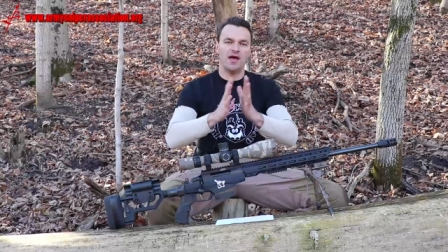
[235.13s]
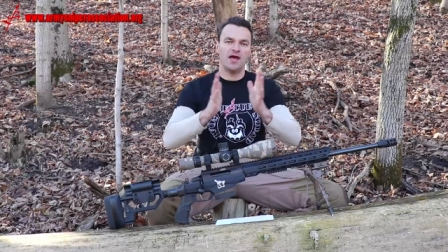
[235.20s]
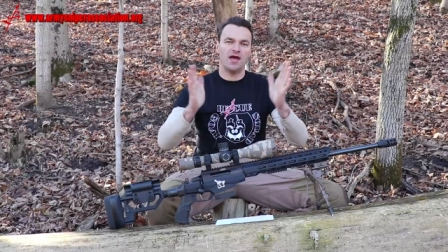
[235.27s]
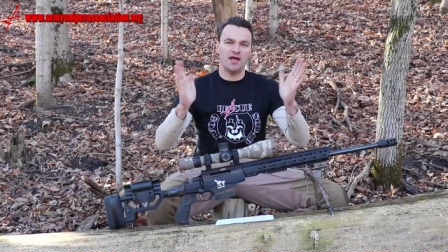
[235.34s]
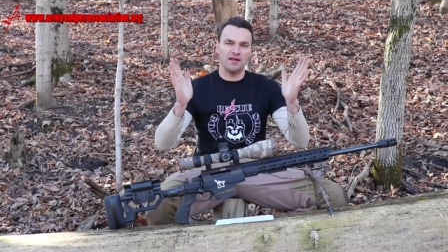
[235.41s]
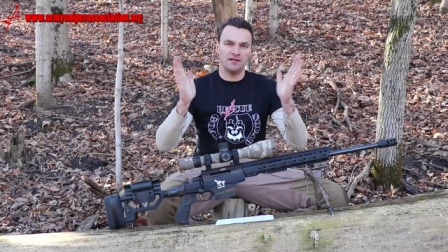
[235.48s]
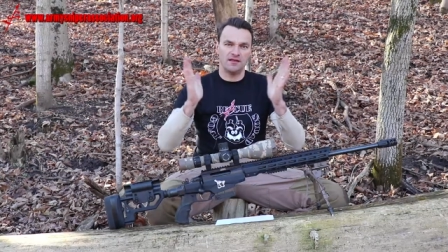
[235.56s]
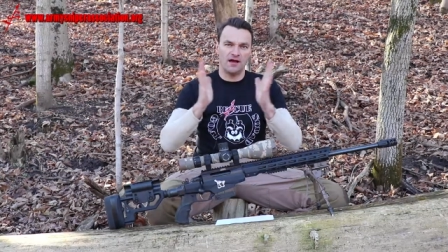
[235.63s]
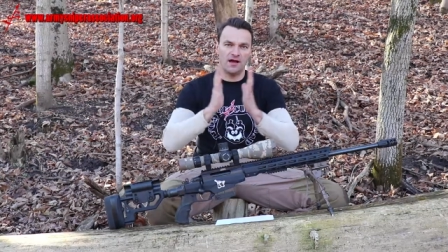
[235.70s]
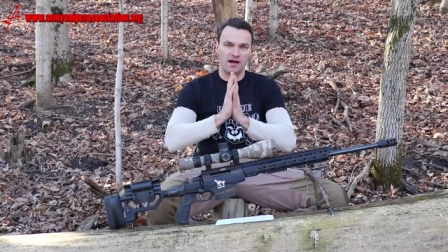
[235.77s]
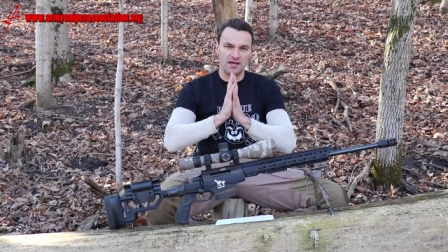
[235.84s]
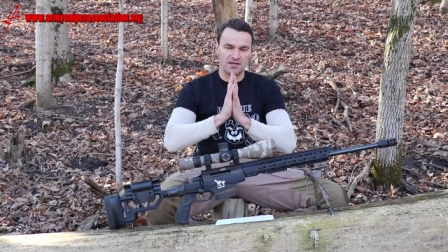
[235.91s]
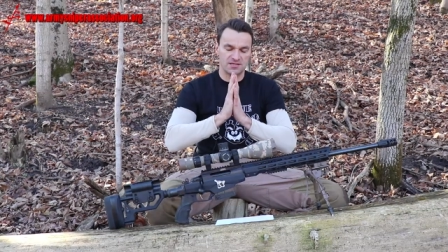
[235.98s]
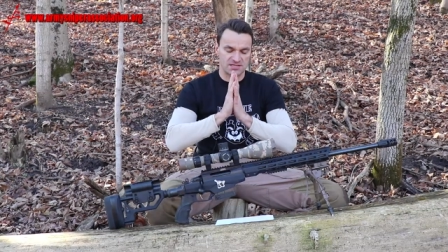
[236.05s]
and
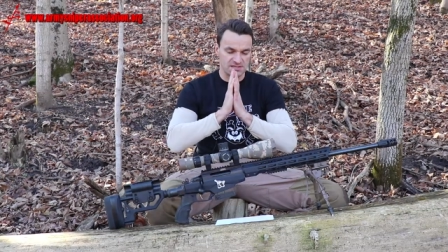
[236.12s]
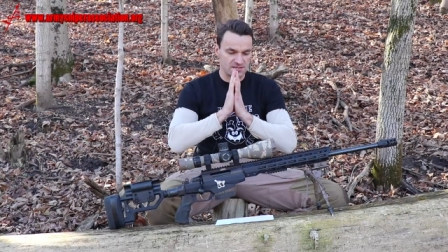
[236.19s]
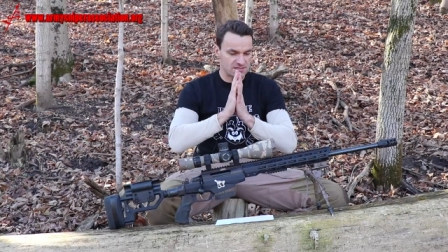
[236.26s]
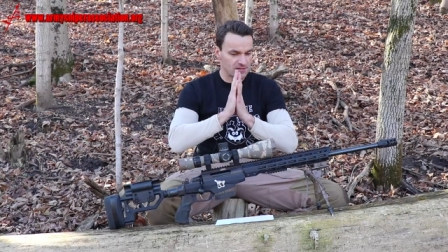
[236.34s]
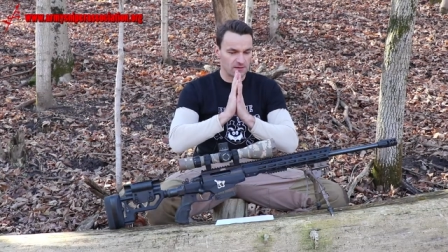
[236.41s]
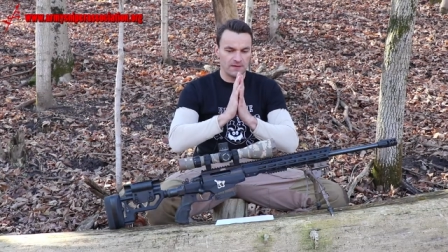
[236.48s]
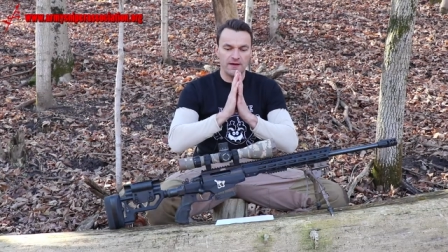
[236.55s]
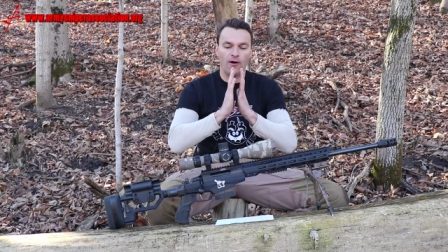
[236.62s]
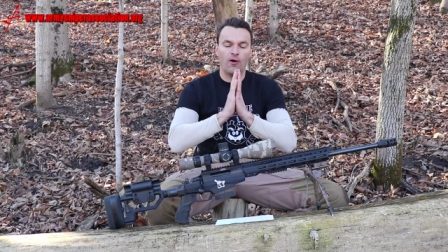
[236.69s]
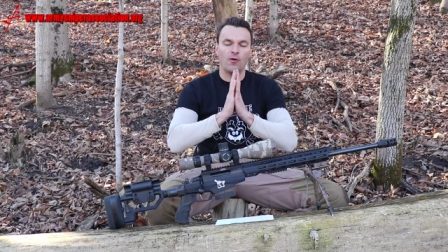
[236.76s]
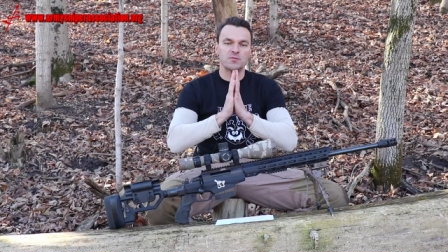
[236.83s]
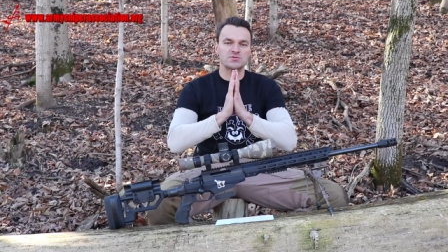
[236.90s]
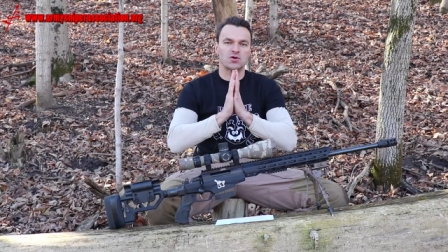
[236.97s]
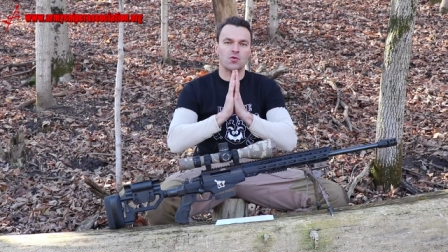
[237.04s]
I sincerely
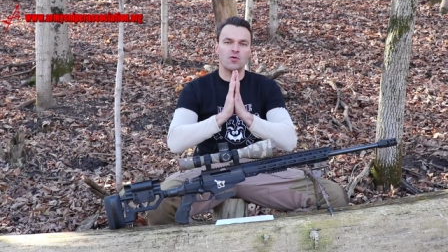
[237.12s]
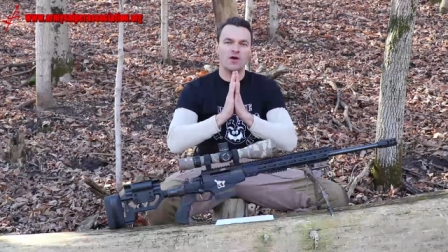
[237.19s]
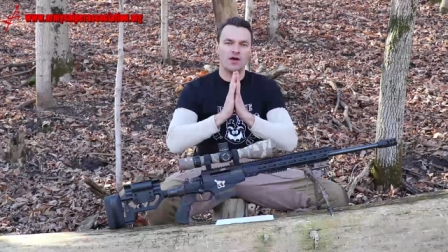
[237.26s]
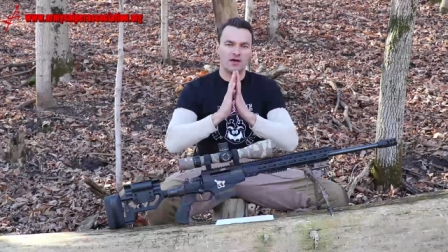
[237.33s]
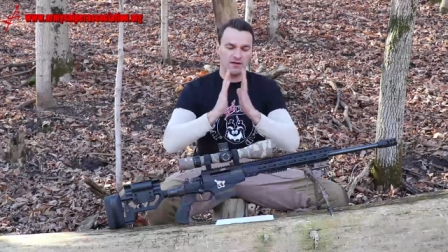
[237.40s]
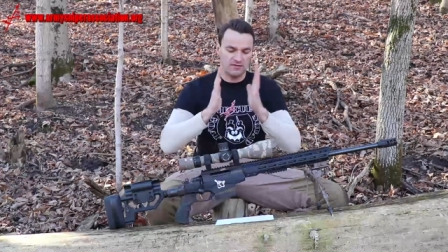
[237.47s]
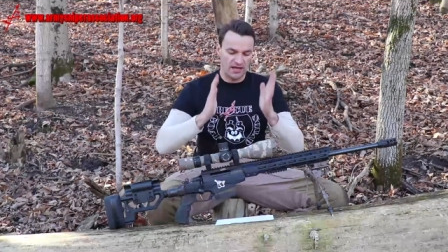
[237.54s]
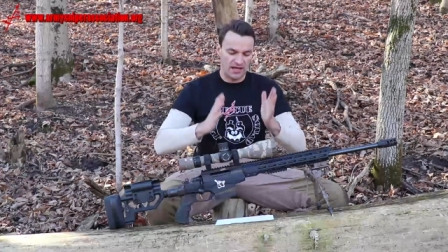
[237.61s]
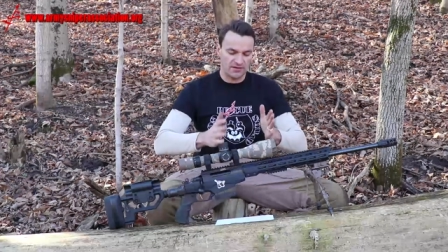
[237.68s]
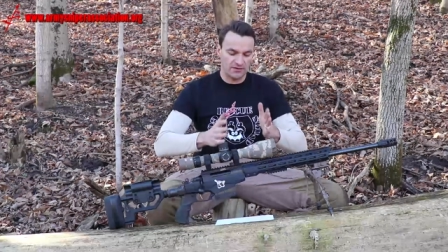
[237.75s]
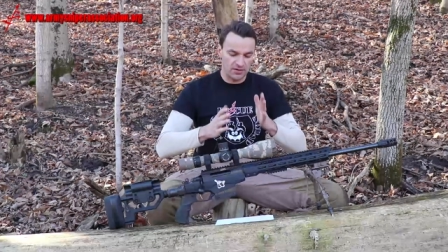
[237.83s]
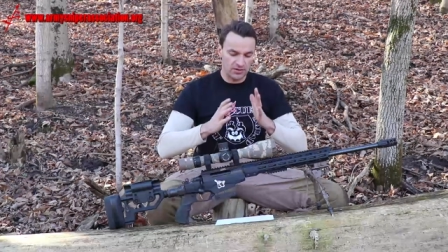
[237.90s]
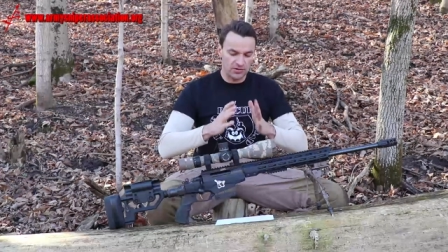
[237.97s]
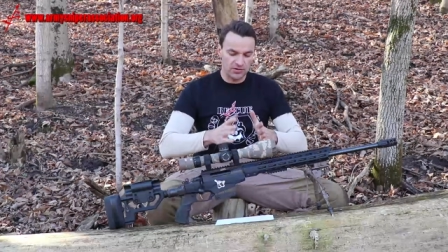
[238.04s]
hope so
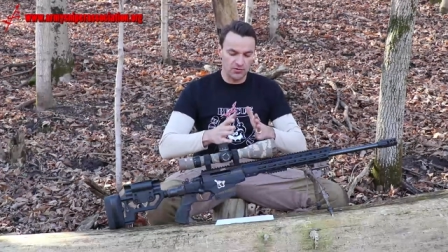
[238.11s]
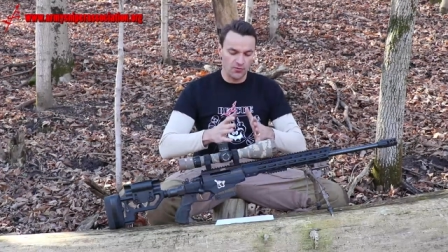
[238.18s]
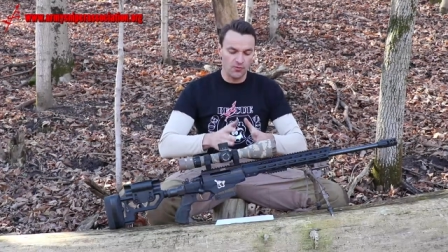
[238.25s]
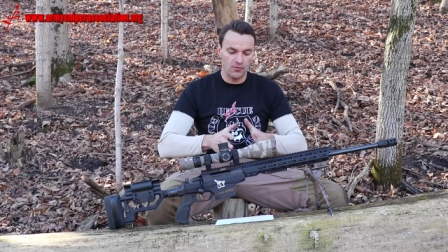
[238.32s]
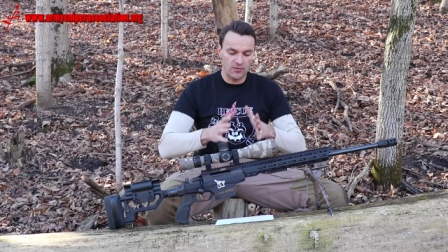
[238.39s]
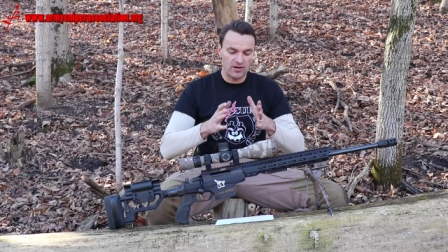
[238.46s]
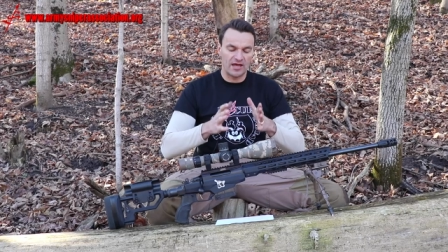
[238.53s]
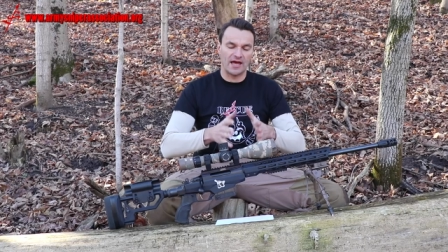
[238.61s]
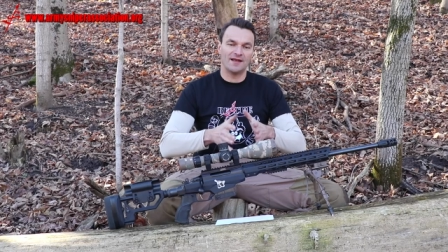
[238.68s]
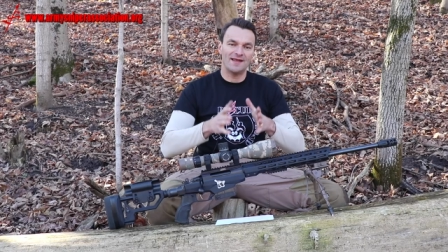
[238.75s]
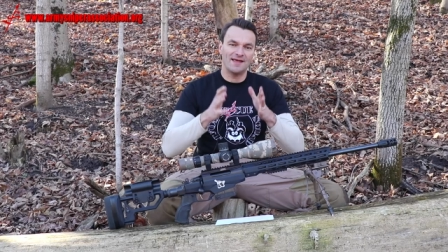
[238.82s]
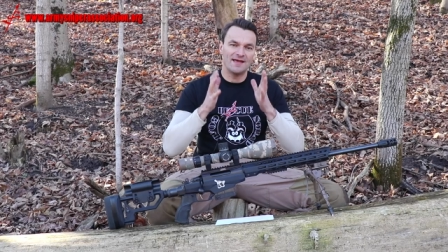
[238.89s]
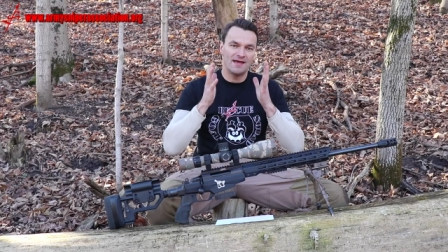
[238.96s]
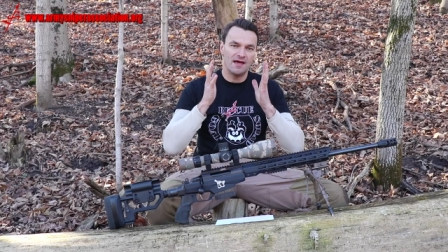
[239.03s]
that you can